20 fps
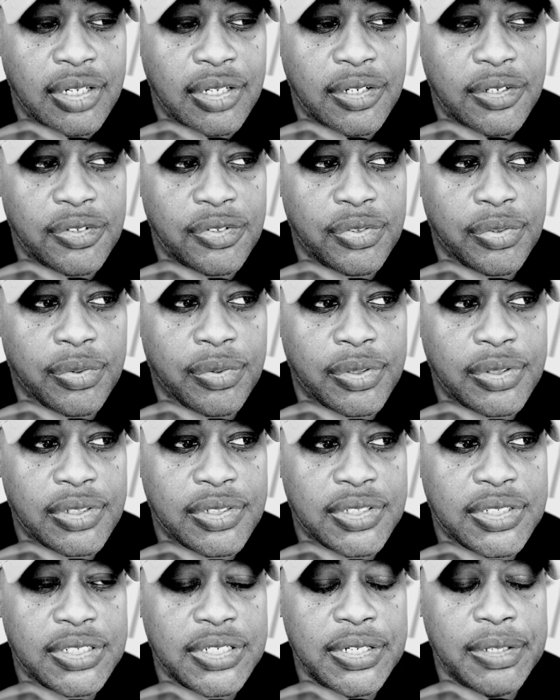is you're going
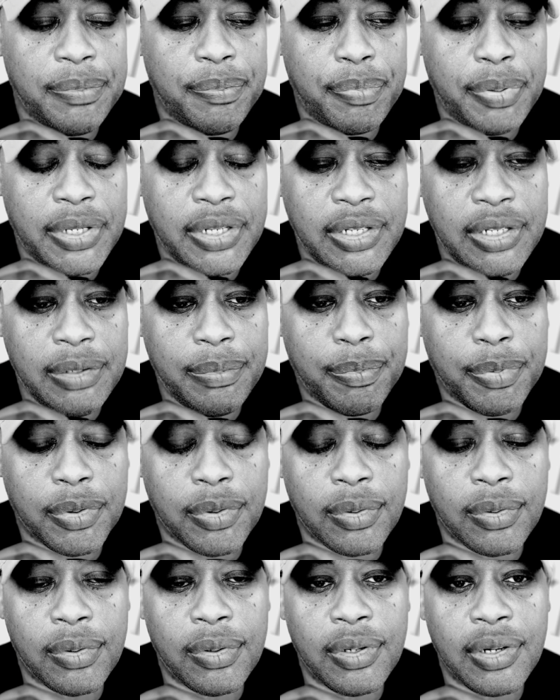to see
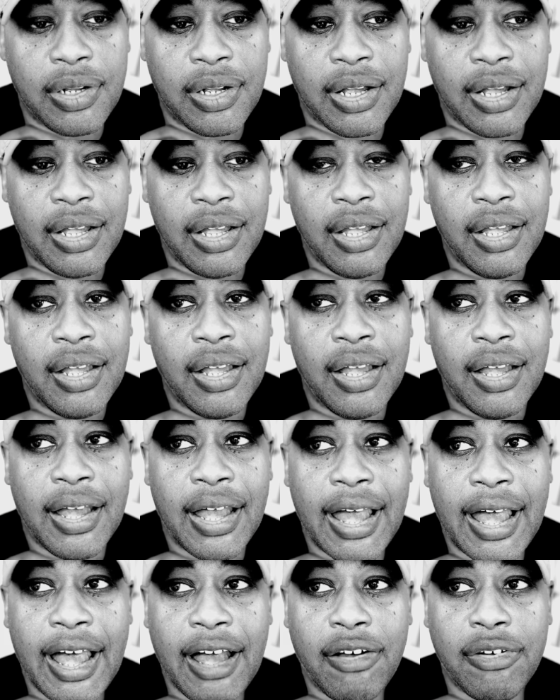people
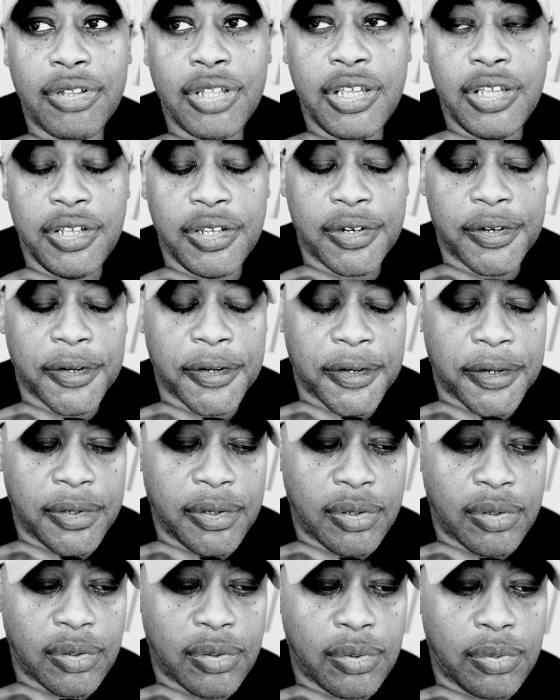out
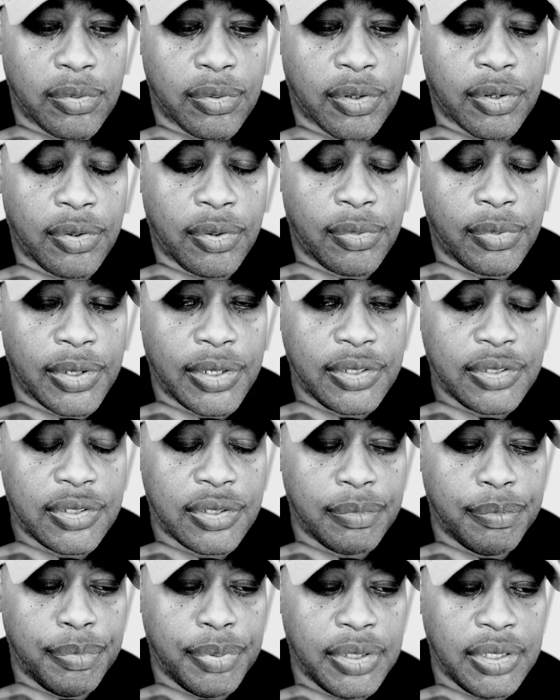here who are going
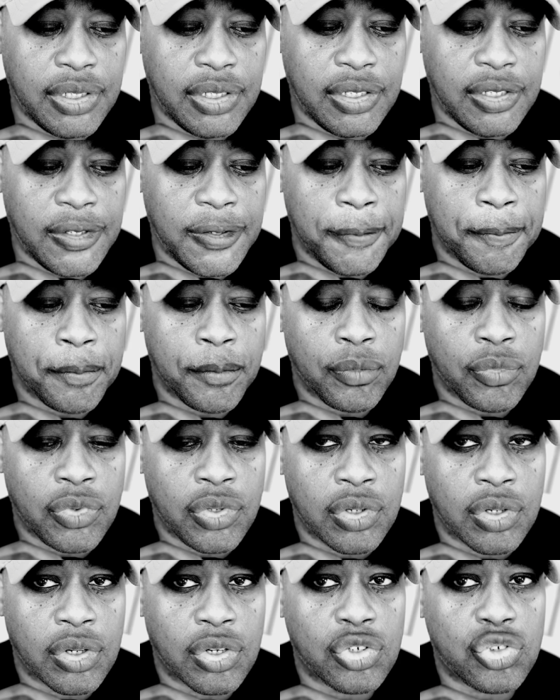to be
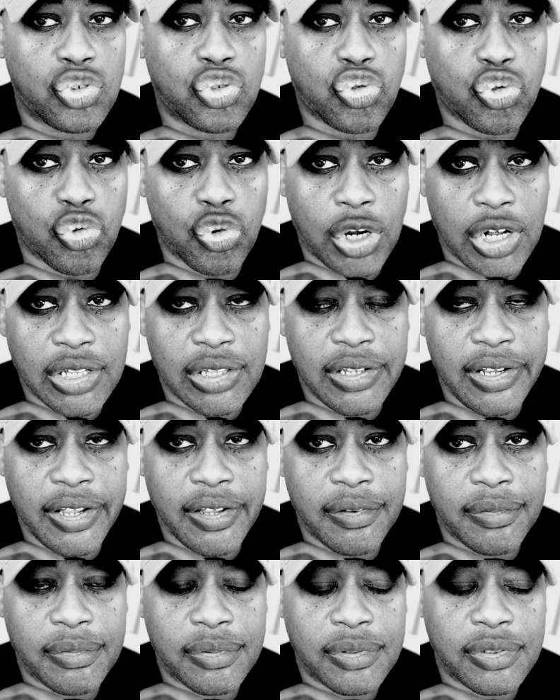
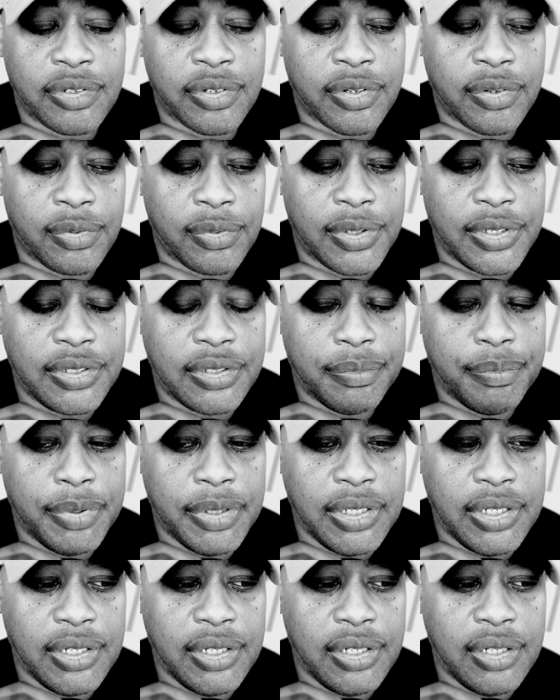struggling. They're going to
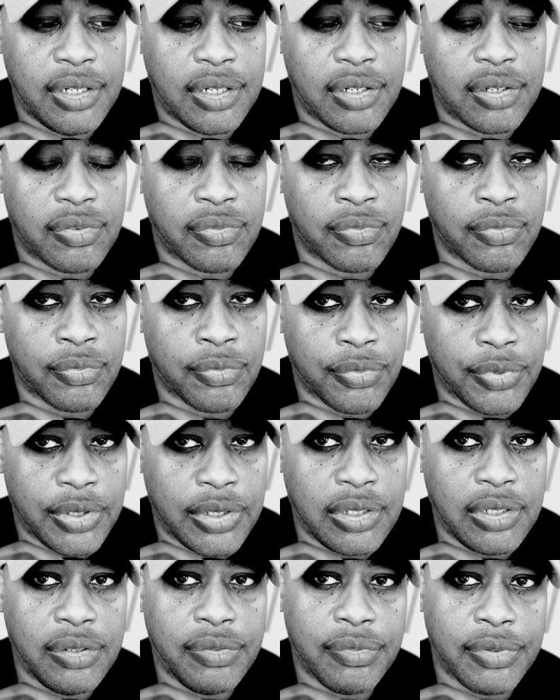be
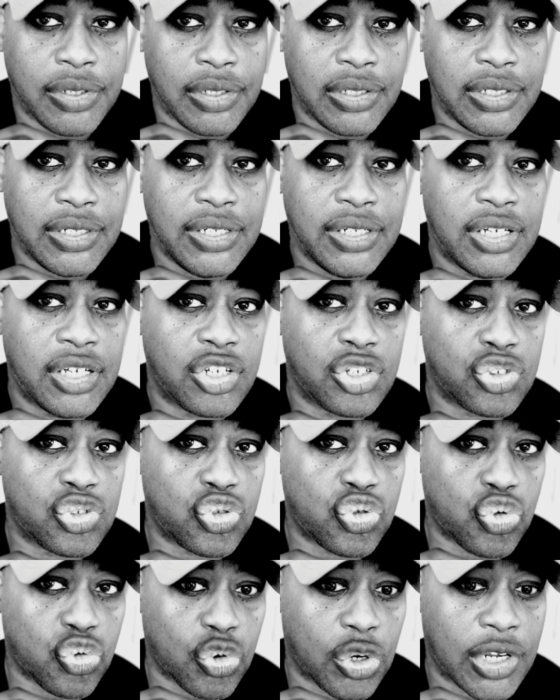really, really
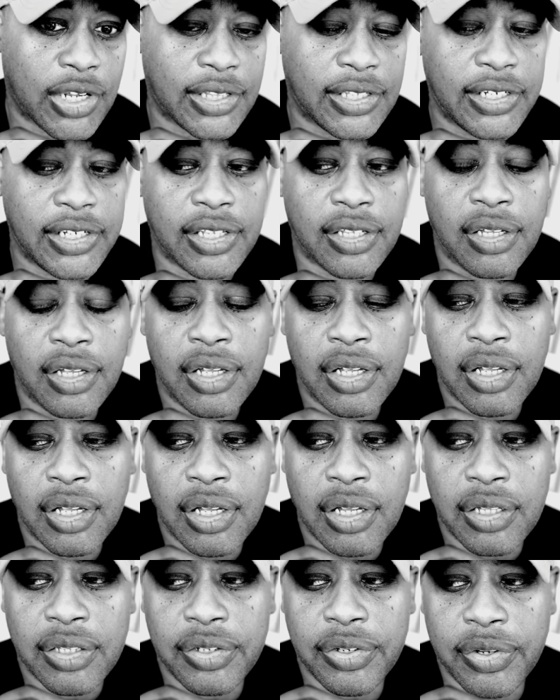struggling.
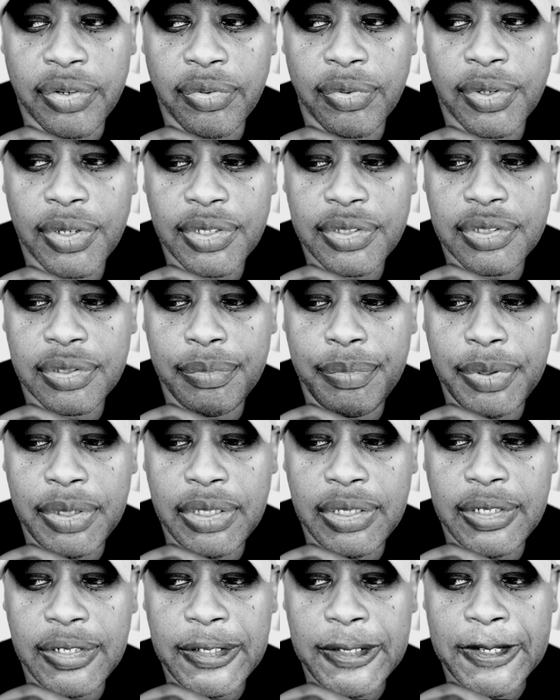They're going to
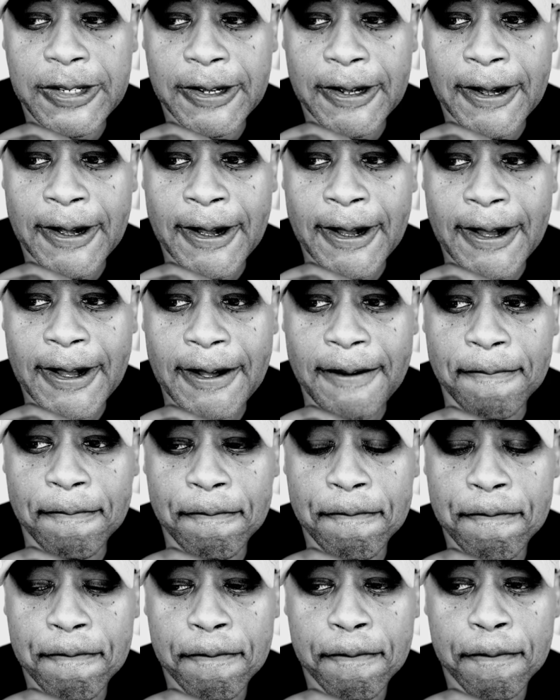be um,